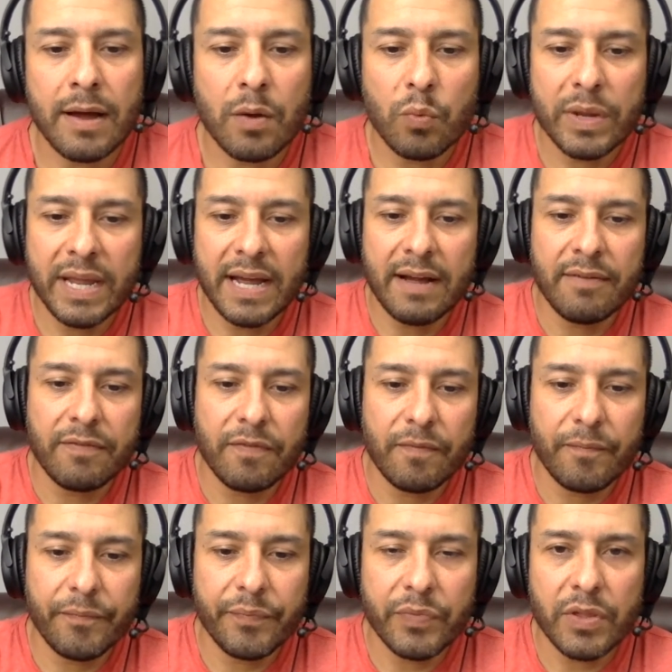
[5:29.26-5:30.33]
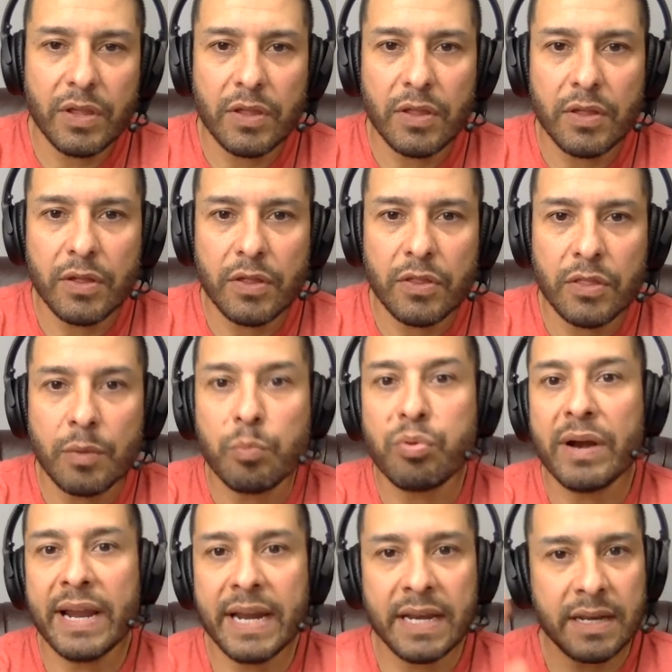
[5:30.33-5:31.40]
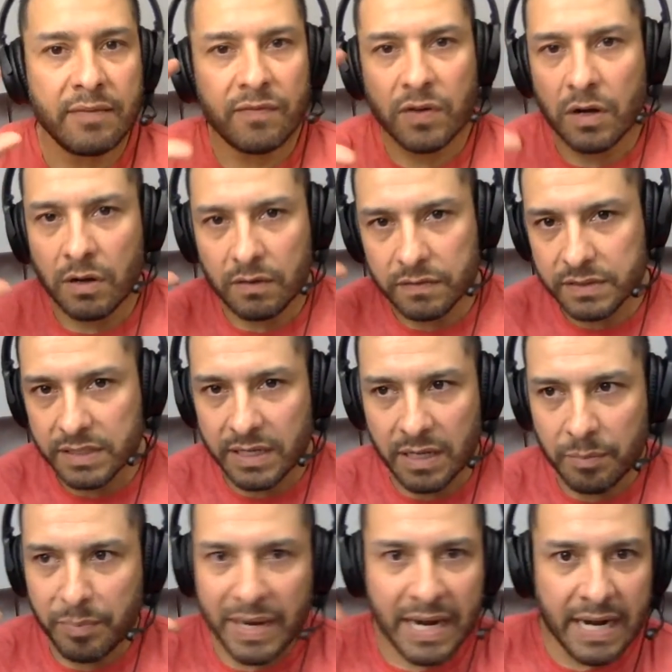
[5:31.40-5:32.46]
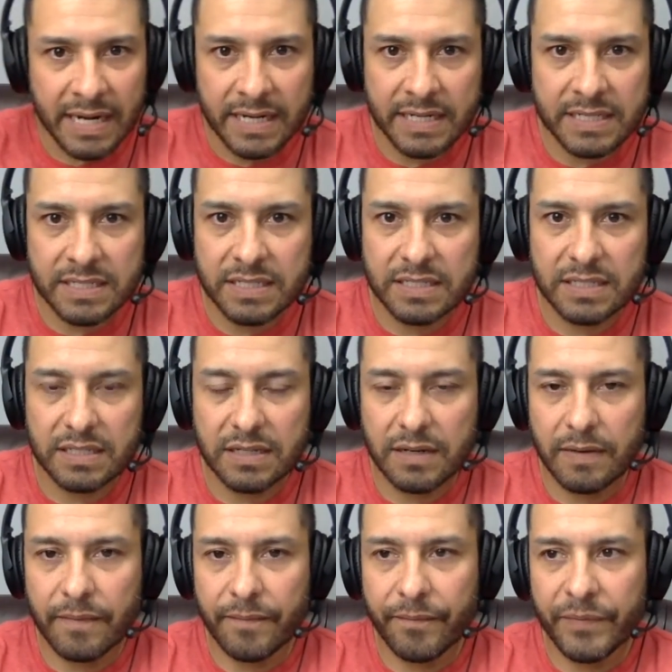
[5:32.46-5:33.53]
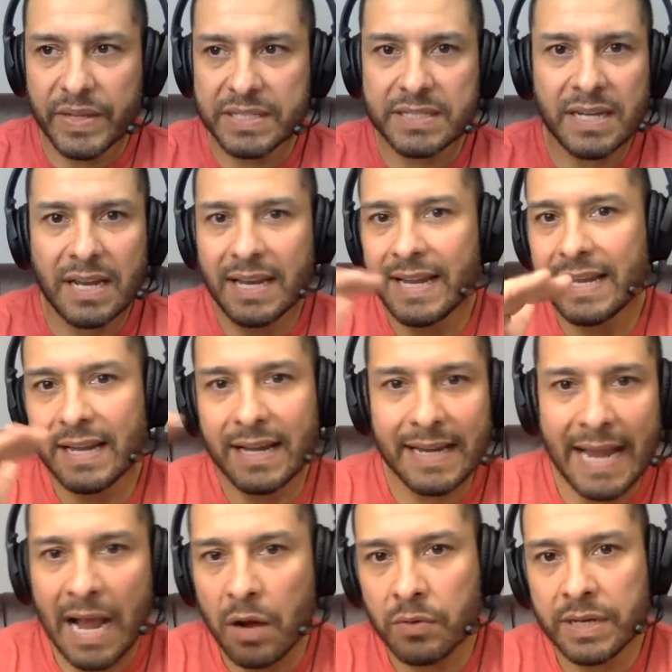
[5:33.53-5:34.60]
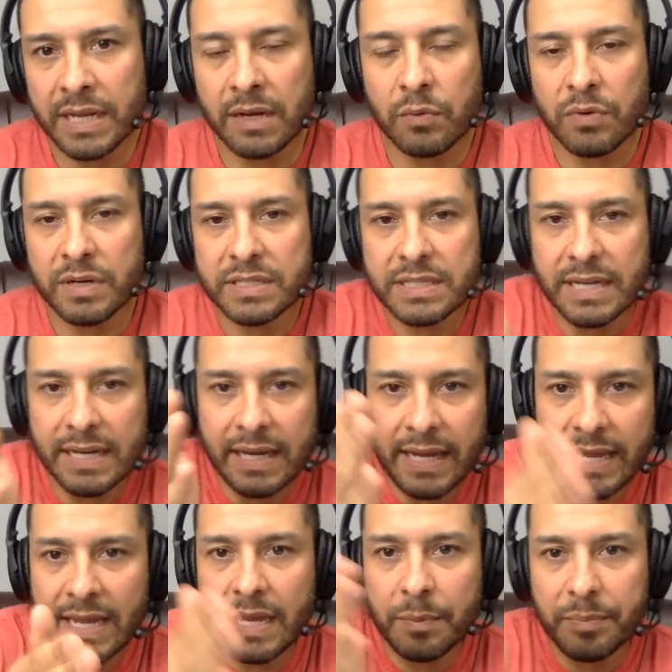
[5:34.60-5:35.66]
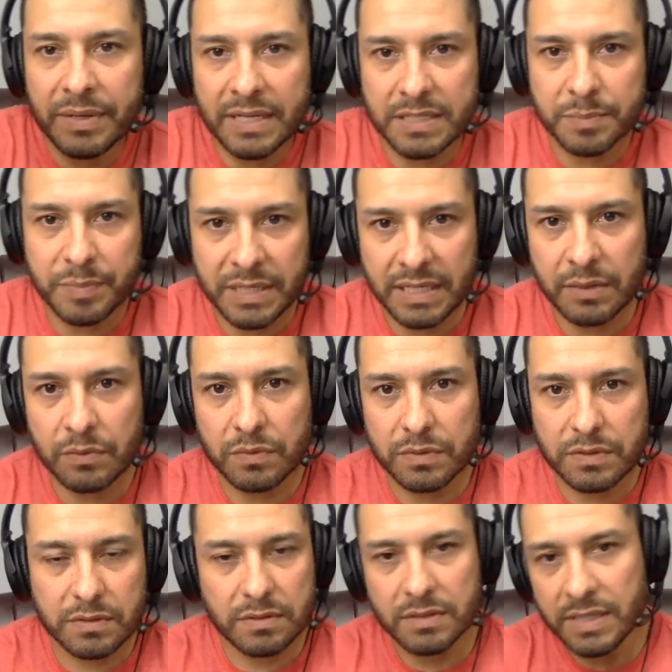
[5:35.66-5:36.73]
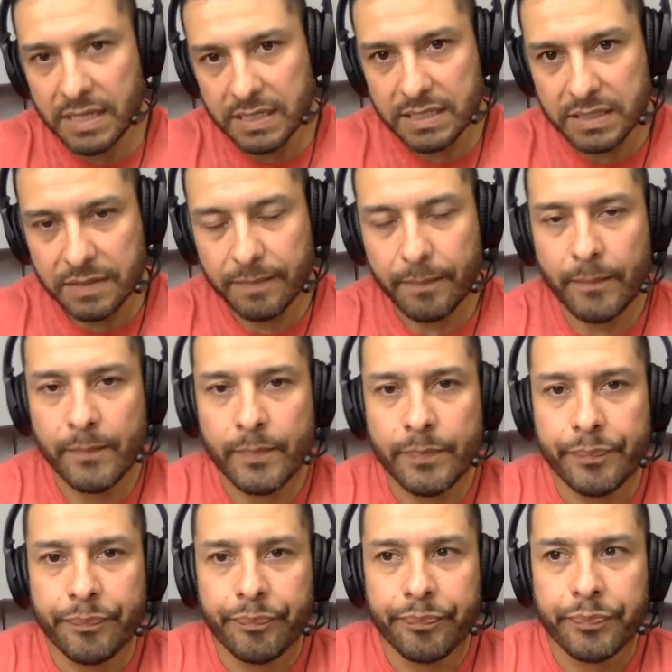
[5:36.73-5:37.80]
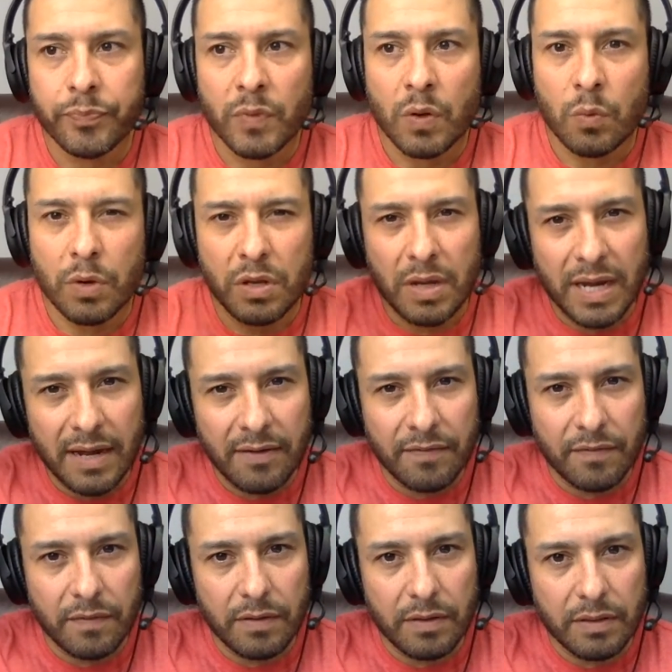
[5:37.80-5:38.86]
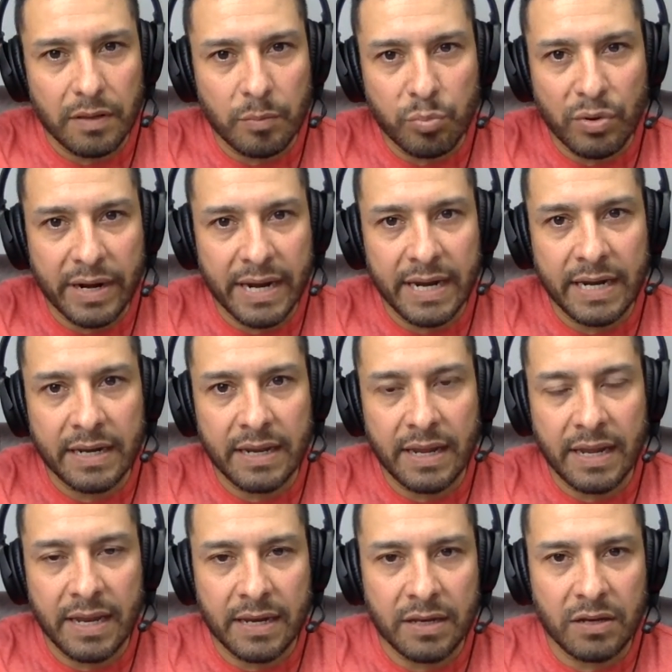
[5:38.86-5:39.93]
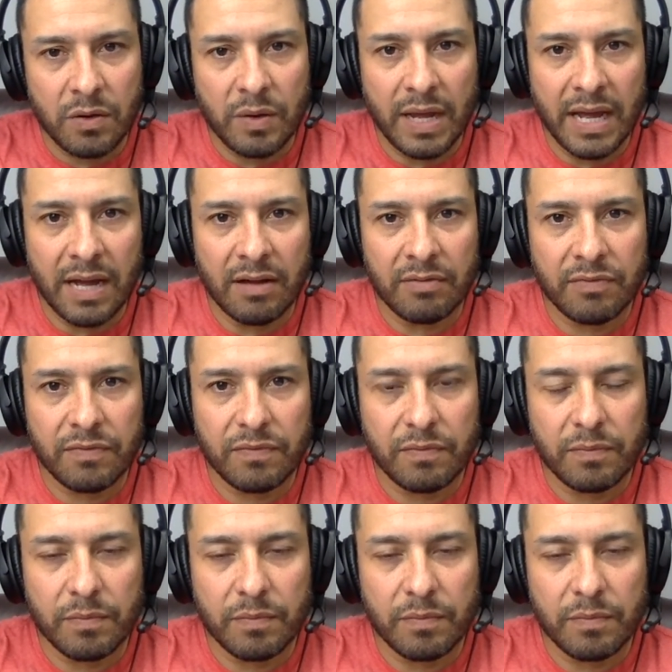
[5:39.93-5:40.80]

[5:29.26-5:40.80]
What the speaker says: we have the brain involved, and pain is, it's not like accounting where it's like A plus B equals this. When you have the brain and you have